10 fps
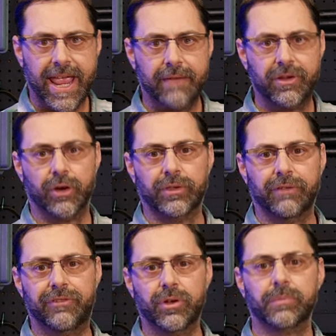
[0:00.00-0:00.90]
have here in the
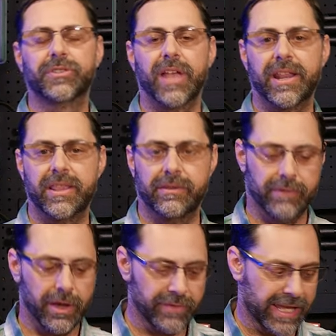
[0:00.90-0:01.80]
film side of the,
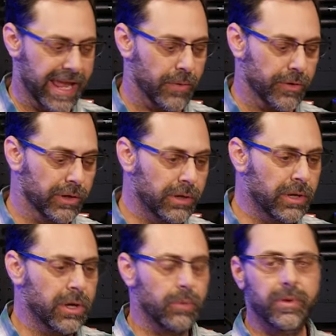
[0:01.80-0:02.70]
of the counter,
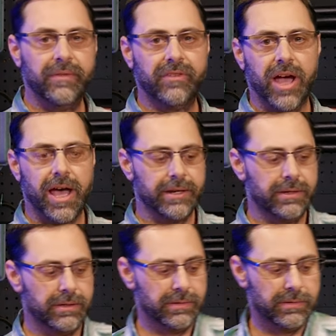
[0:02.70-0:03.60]
we've
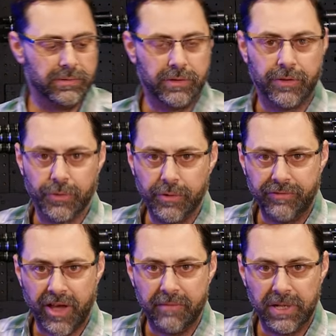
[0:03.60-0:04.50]
got the
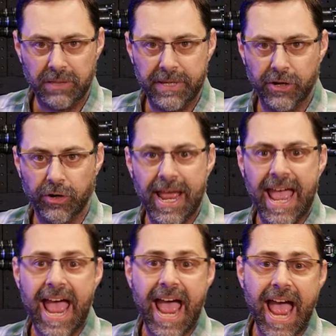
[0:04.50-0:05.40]
thirty-five millimeter
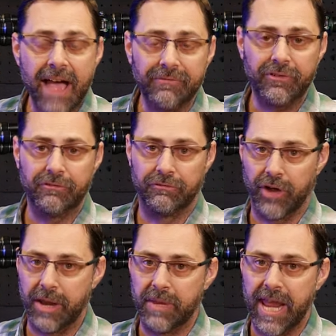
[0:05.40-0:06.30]
half
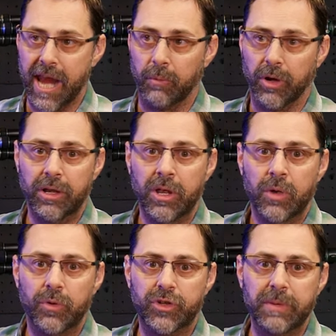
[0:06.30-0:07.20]
frame camera,
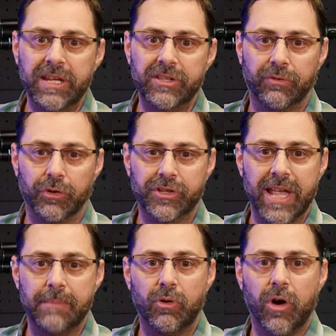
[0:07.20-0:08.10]
which means, for
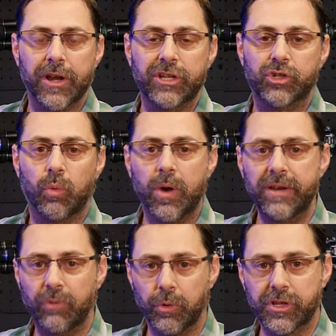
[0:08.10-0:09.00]
example, on a
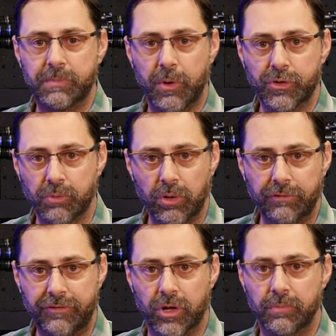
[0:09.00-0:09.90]
twenty-four exposure roll
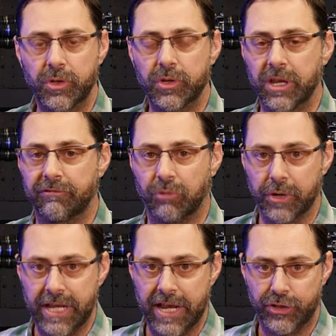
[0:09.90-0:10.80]
of film, you'd get
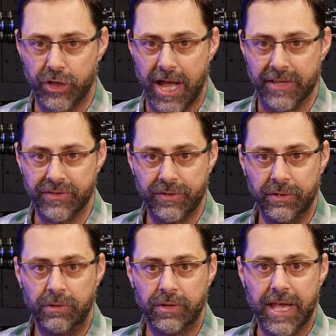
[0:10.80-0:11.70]
forty-eight shots,
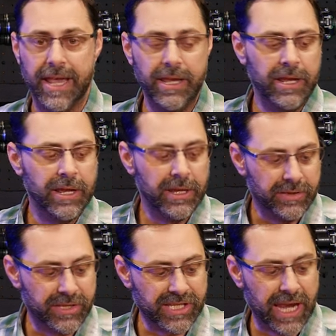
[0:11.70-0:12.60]
okay?
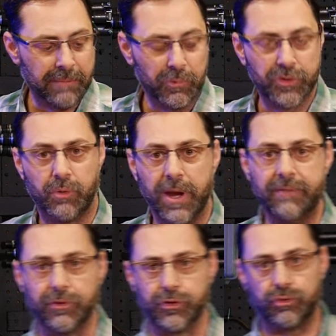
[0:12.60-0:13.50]
This camera was
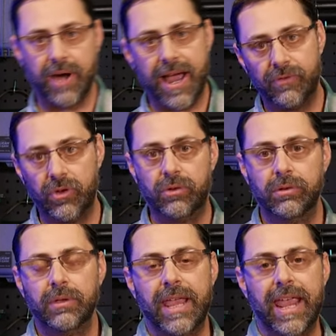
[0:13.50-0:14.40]
great for
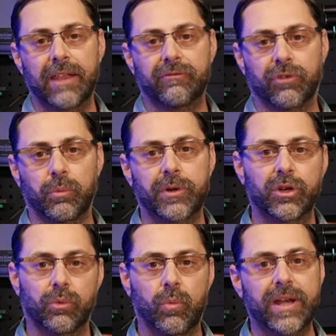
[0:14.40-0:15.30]
travel and for when
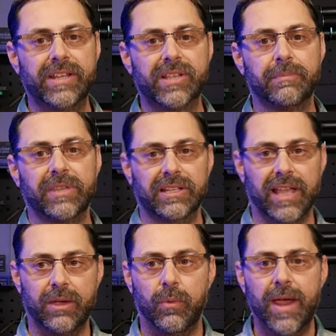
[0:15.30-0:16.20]
you're wanting something
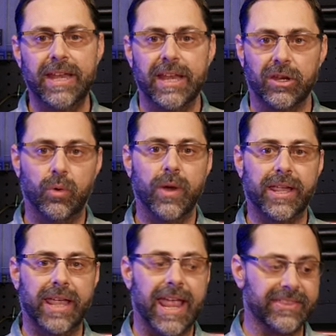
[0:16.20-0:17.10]
lightweight and
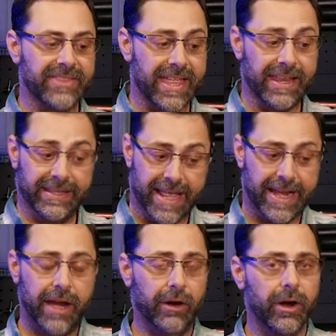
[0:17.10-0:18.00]
quick at that, in
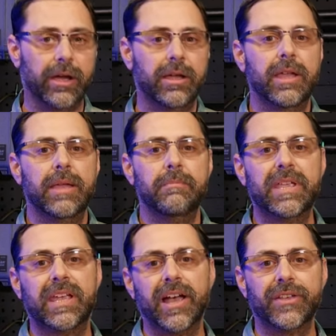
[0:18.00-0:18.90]
that era,
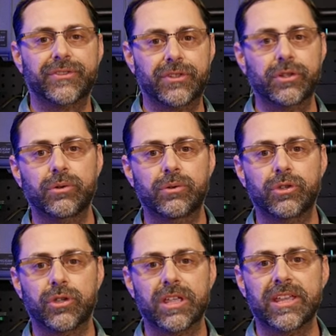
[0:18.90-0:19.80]
because too,
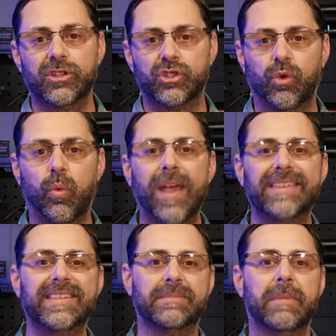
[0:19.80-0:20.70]
you could get
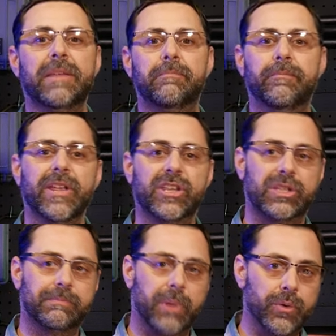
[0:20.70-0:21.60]
twice as many
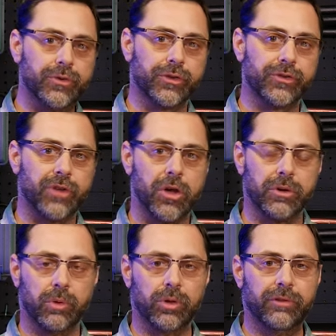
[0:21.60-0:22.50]
exposures on
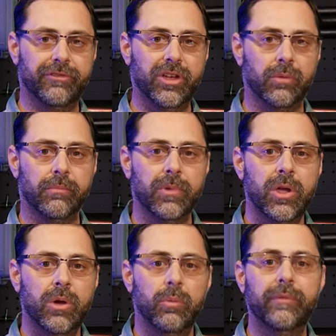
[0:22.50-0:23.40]
a roll of film.
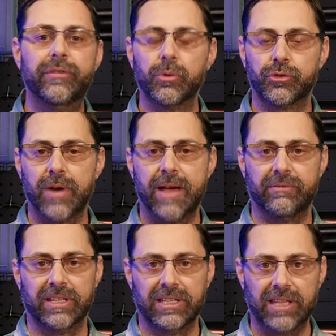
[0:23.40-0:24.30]
Well, if you were
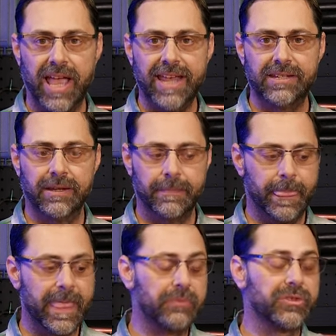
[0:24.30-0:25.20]
traveling light,
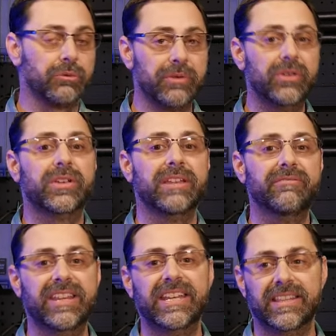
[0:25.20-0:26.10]
that was a real
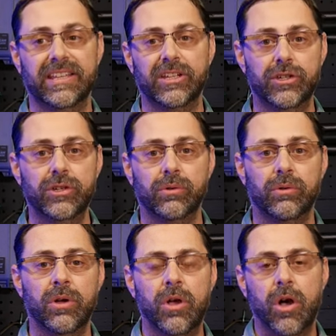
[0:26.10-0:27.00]
convenient thing to do.
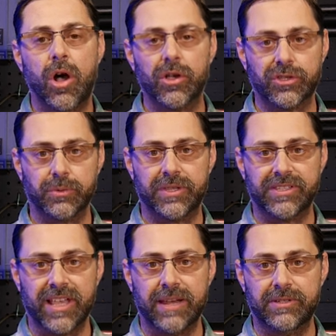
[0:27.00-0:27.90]
Also, at the
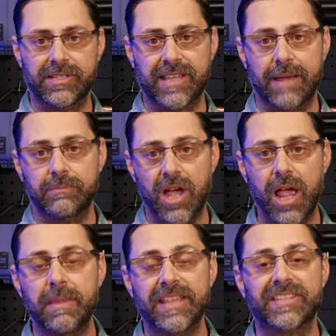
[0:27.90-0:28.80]
same, same
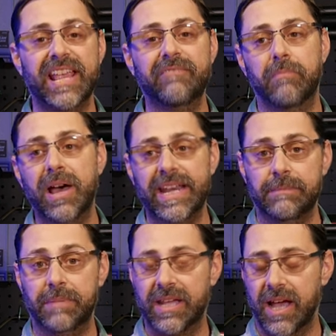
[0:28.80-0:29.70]
time, it saved
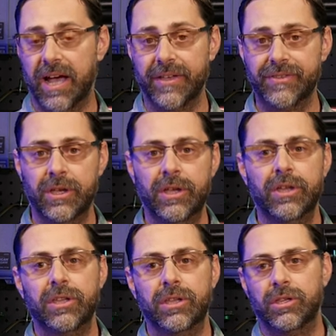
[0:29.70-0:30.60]
money because
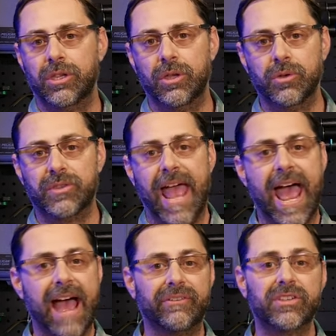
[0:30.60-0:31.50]
you used
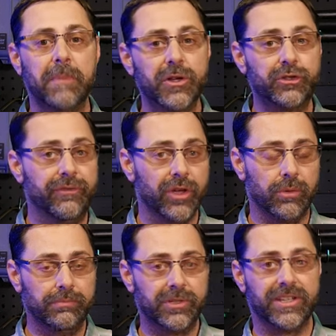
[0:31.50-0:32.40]
half as much
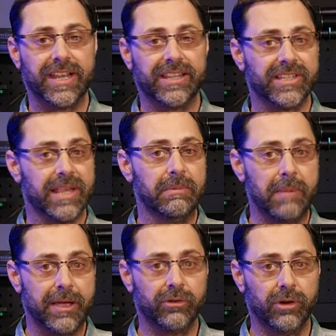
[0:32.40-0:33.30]
film to take the same
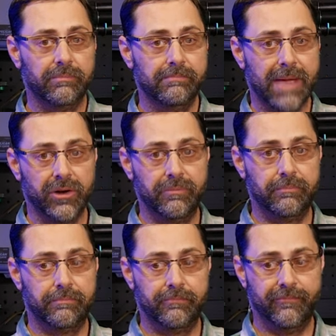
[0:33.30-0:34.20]
amount, amount of
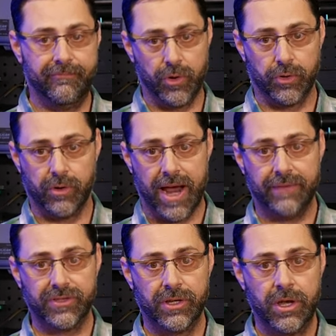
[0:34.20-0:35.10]

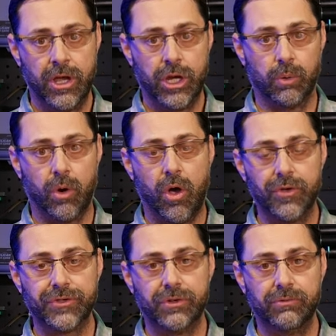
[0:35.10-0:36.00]
photographs. You were
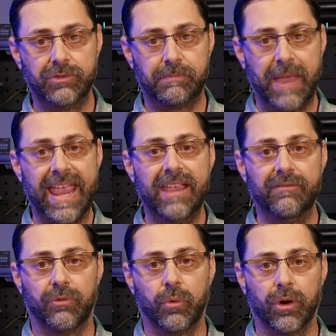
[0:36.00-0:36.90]
also
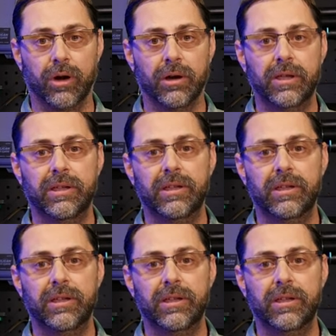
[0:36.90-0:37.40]
paying for